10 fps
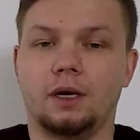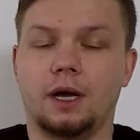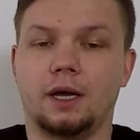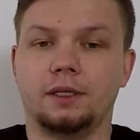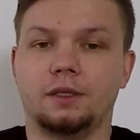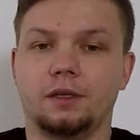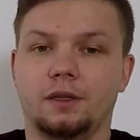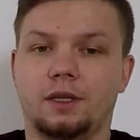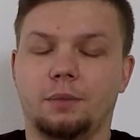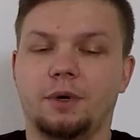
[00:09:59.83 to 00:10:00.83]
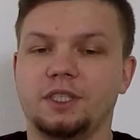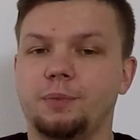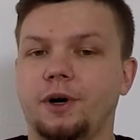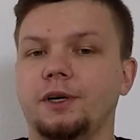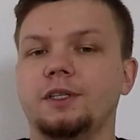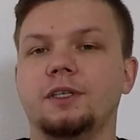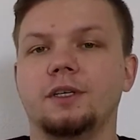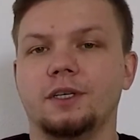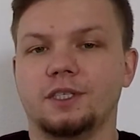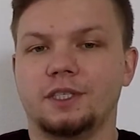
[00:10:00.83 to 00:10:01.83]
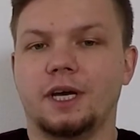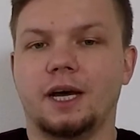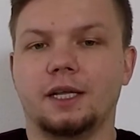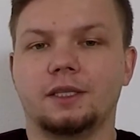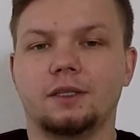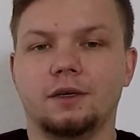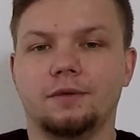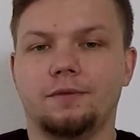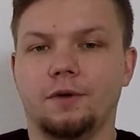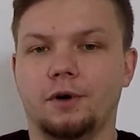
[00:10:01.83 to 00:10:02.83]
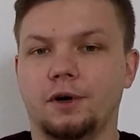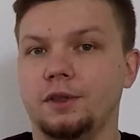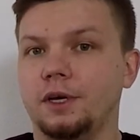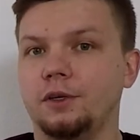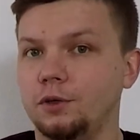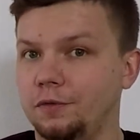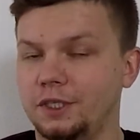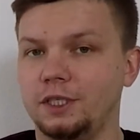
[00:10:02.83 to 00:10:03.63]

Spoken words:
And the best part is that for the UVC